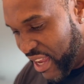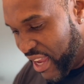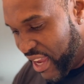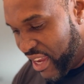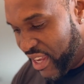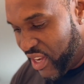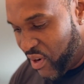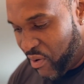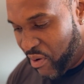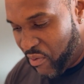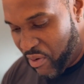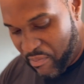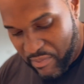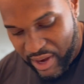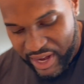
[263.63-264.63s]
You know what?
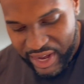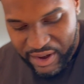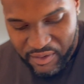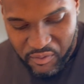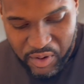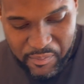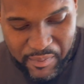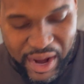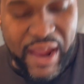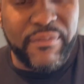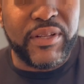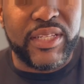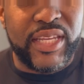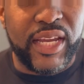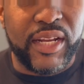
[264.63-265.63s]
We might have
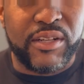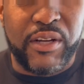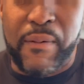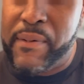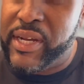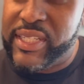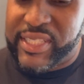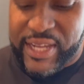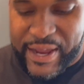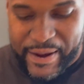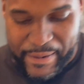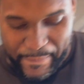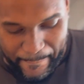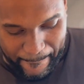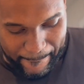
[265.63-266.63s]
to take a trip
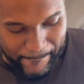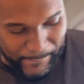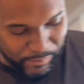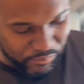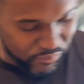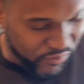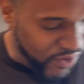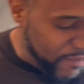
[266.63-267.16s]
outside. We